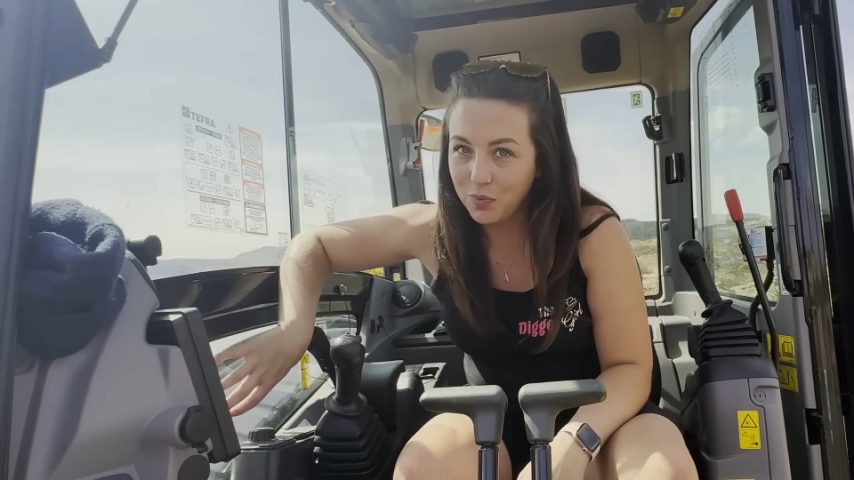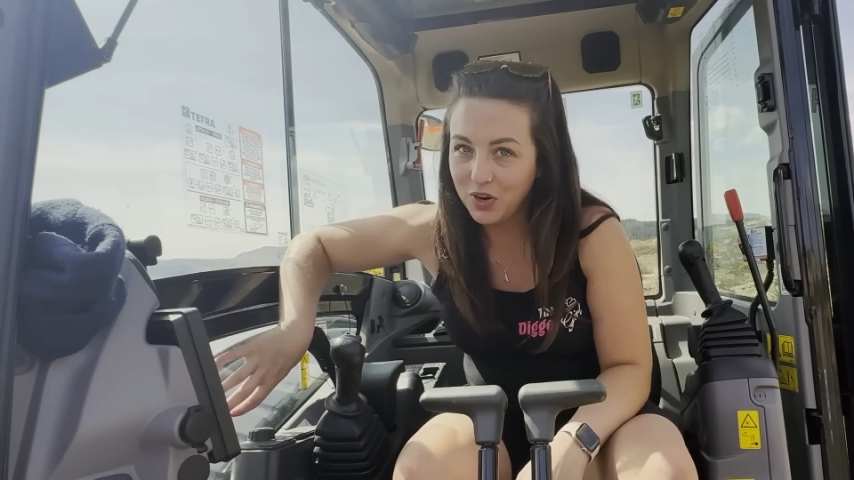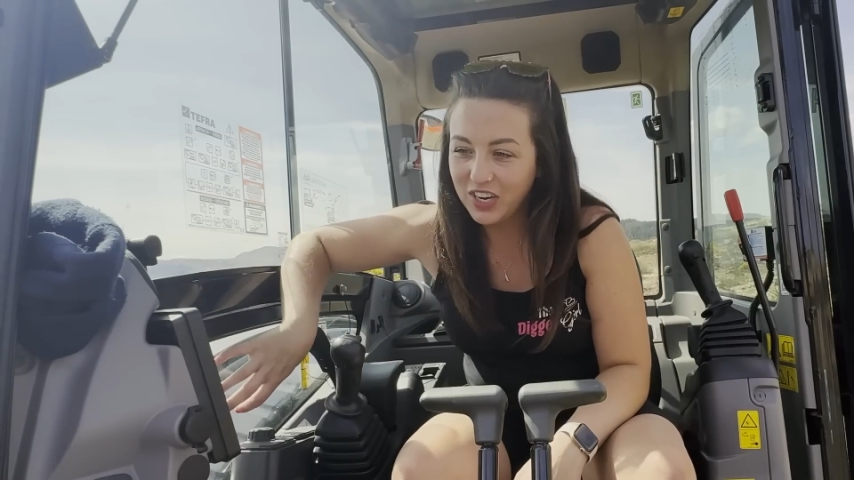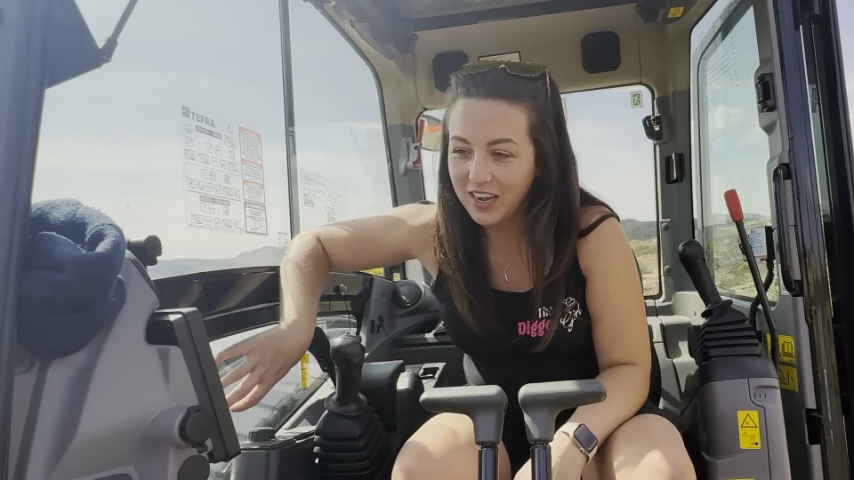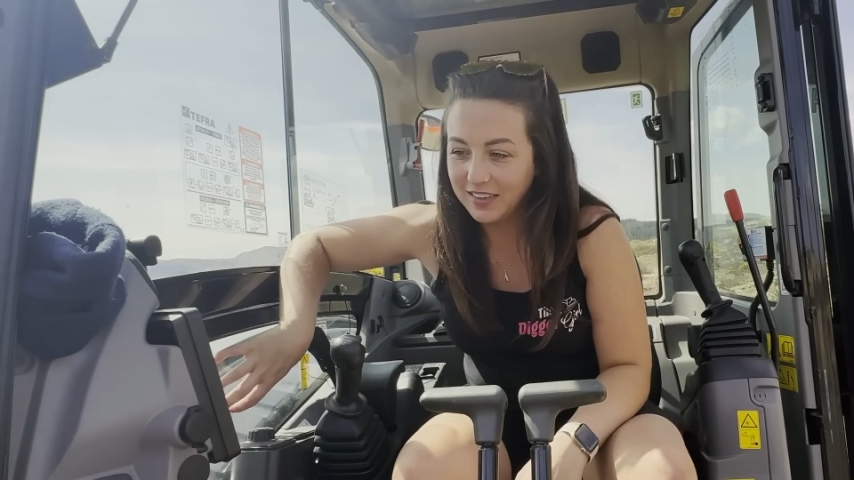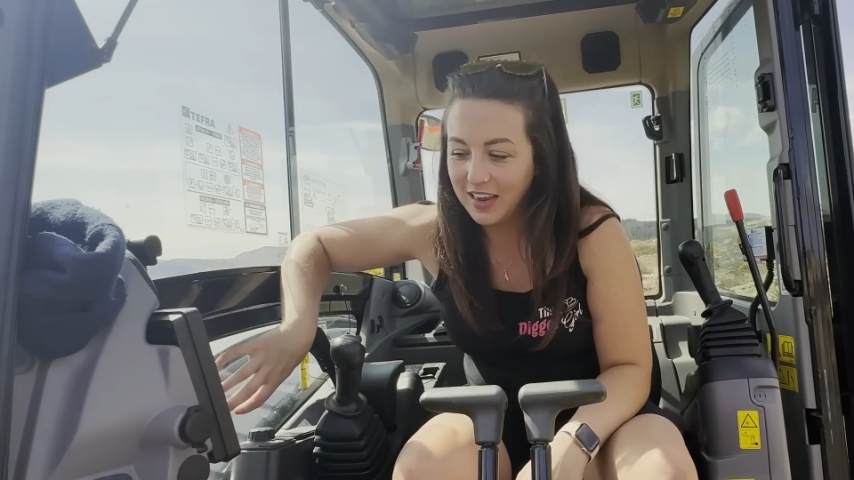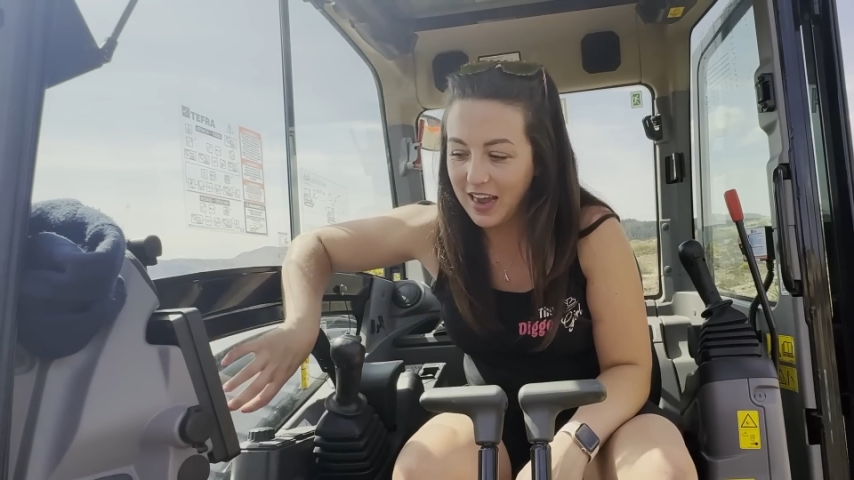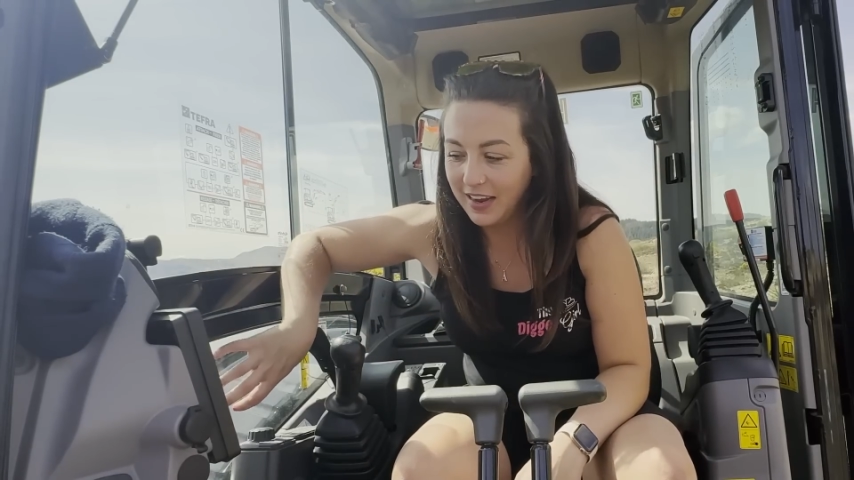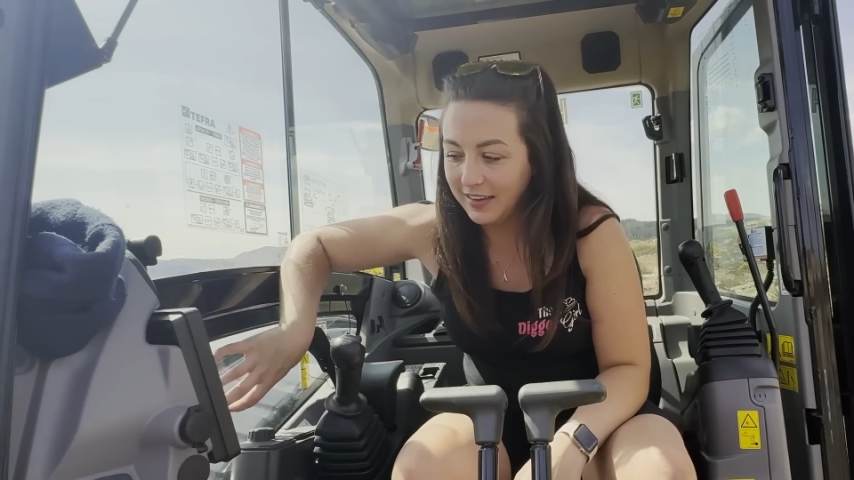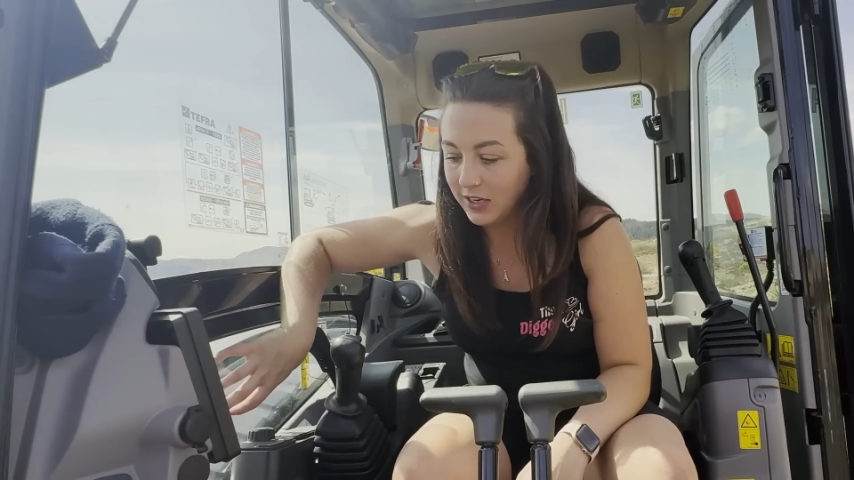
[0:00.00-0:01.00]
which isn't
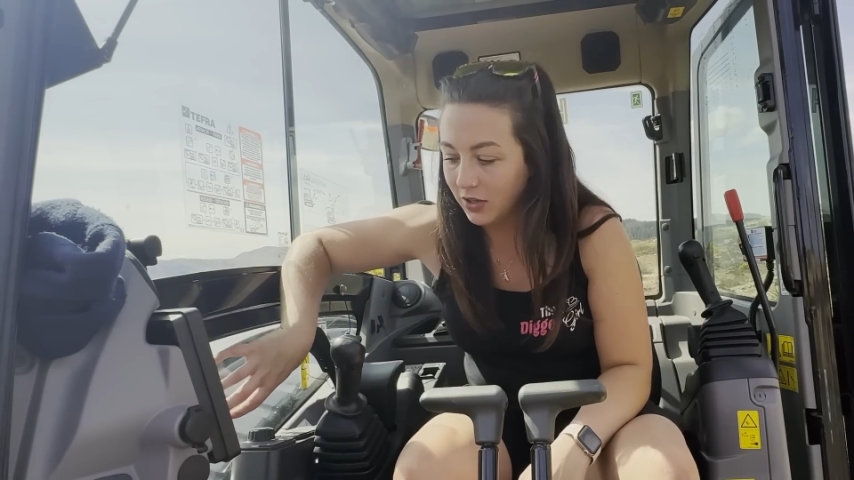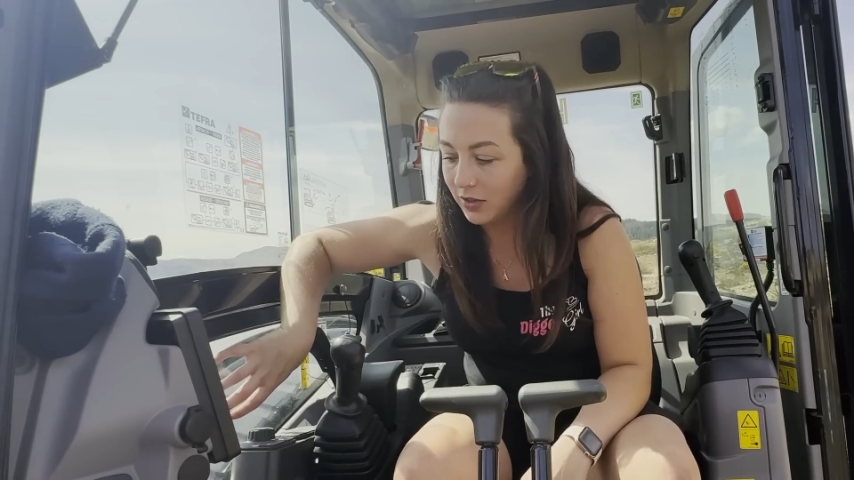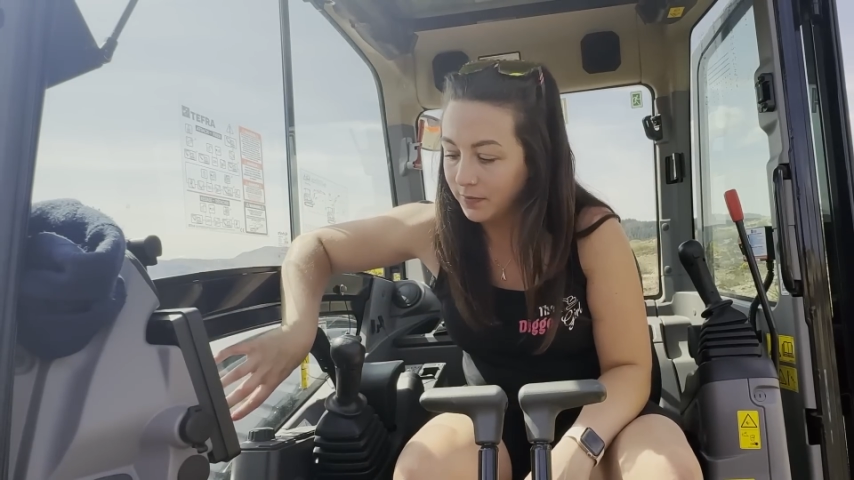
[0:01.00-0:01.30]
ideal.